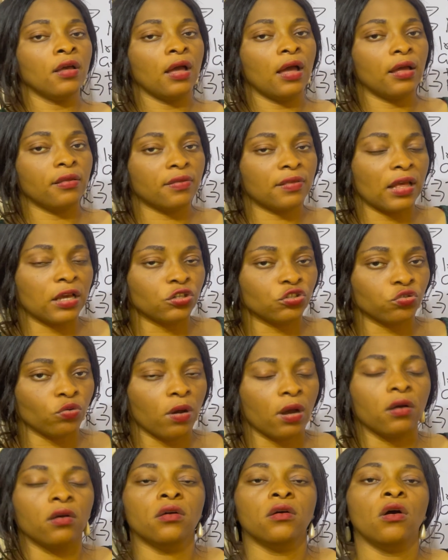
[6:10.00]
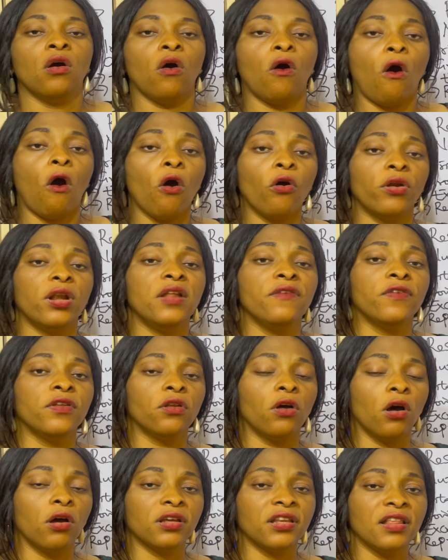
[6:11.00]
sexual, all
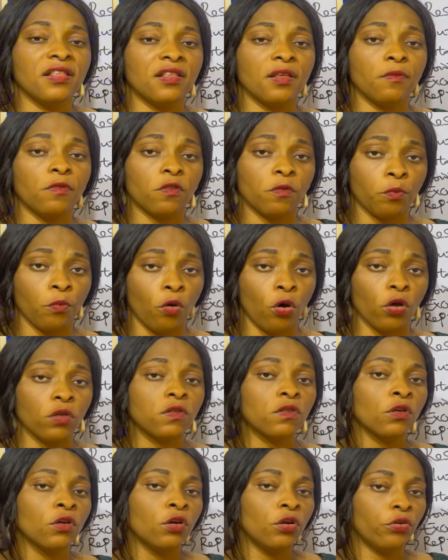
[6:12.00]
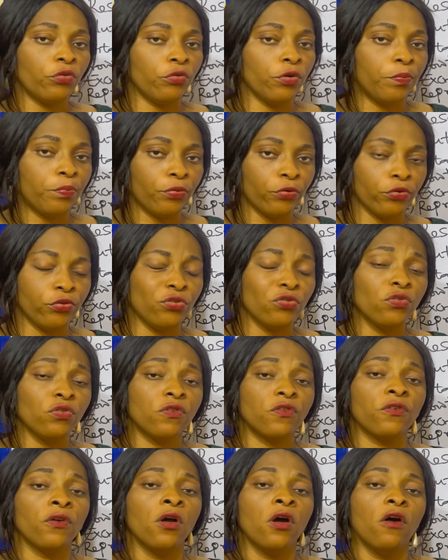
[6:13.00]
living organisms must
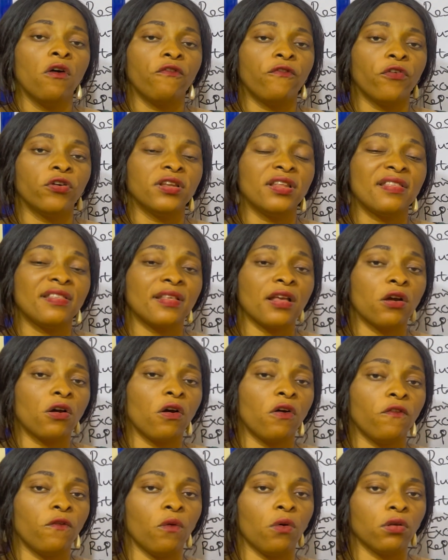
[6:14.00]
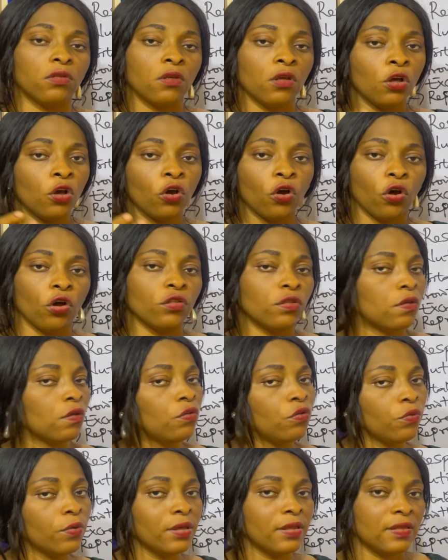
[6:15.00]
reproduce for the sake of what?
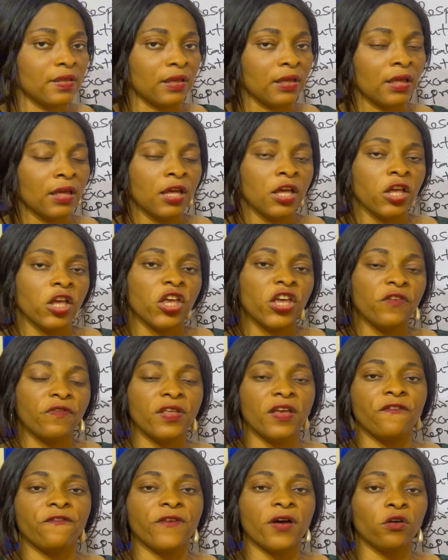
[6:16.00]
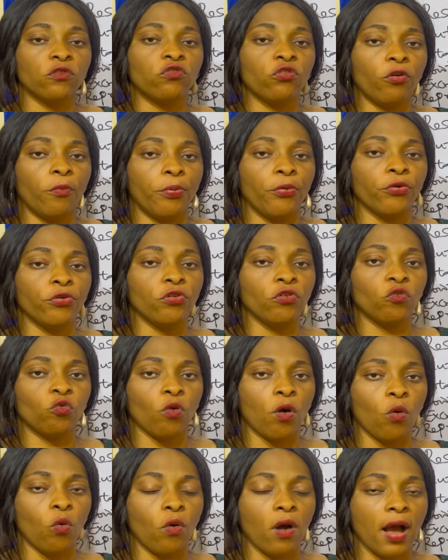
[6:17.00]
Continuity. If they fail to reproduce,
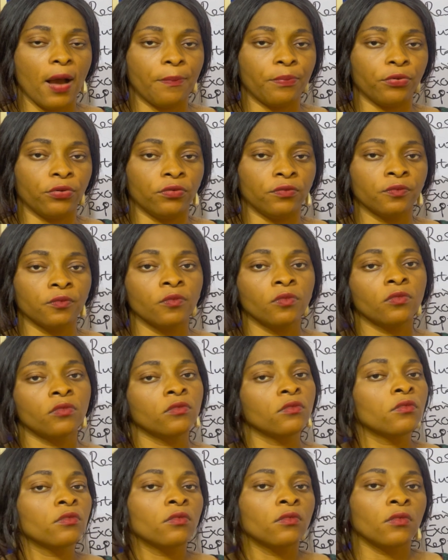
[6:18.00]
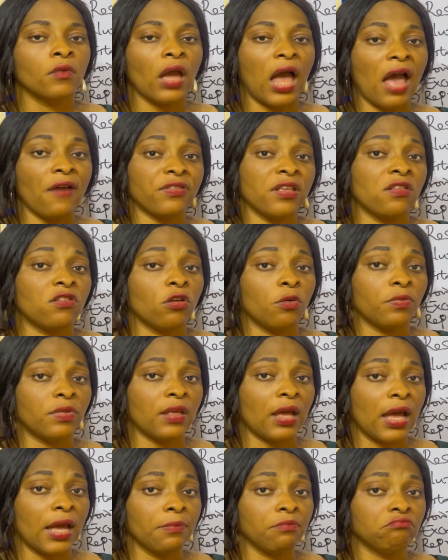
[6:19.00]
what will happen? After some
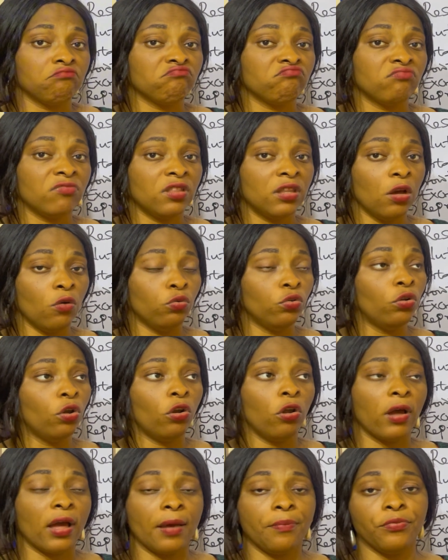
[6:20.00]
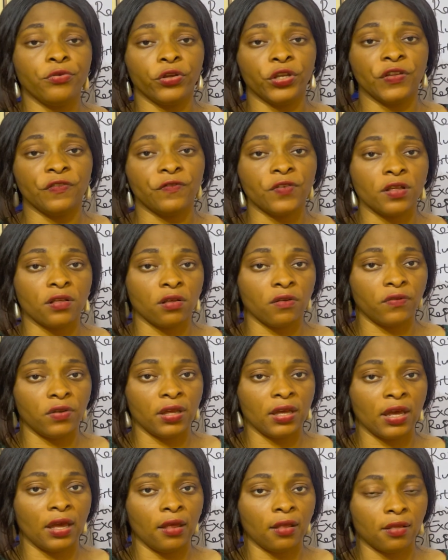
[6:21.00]
time, they will no longer be on the face of the
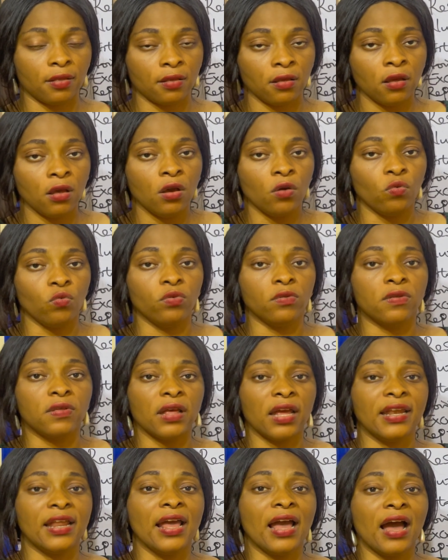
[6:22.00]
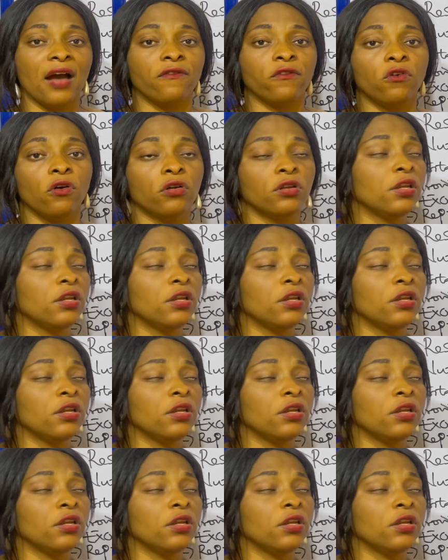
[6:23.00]
earth. We say they have gone